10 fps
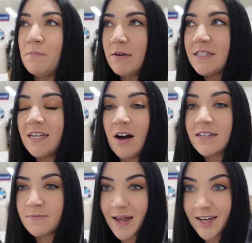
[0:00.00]
mostly
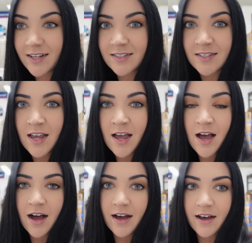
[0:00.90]
cosmetics
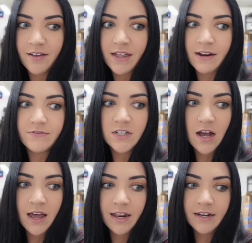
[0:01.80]
that I've
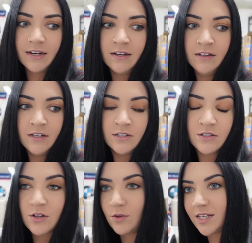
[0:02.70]
done,
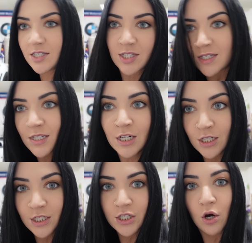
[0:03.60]
so let's
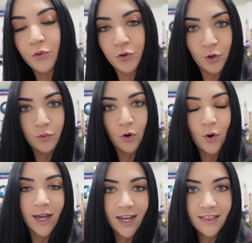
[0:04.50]
go through it real
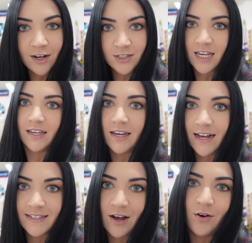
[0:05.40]
quick and then I'll take you
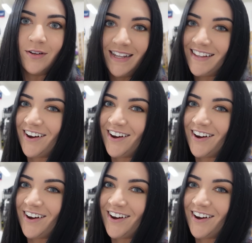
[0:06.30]
guys out in the